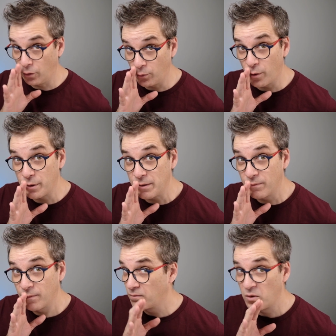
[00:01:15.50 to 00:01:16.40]
don't worry,
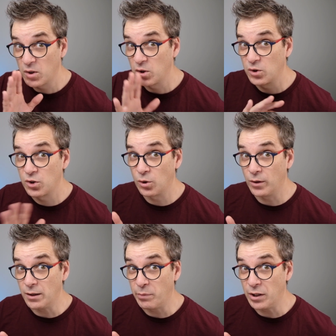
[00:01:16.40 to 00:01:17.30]
it's
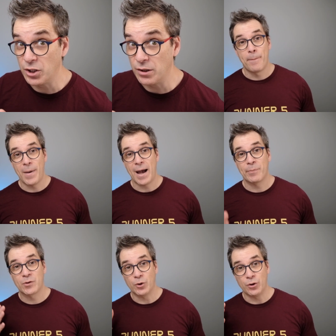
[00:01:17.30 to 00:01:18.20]
totally PG,
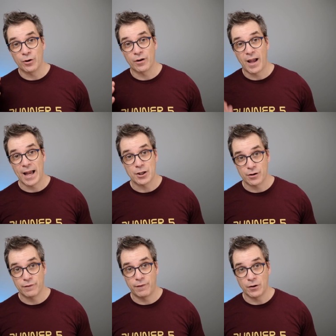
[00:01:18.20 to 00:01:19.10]
Map to your
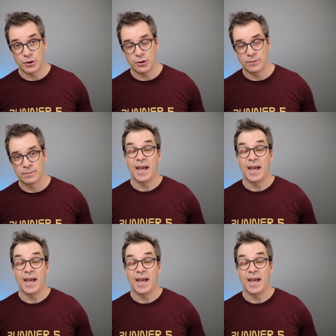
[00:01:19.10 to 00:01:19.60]
Azure function.